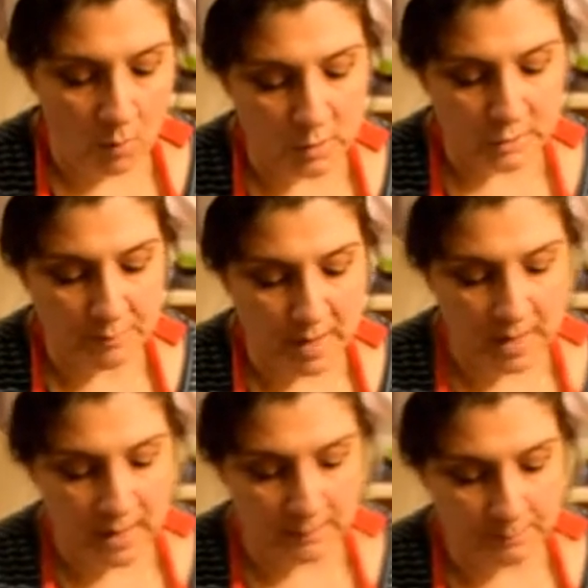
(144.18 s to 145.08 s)
always
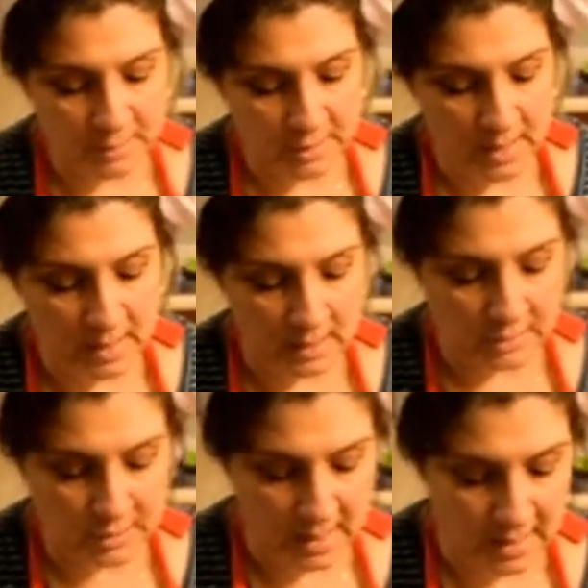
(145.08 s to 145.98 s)
made potatoes and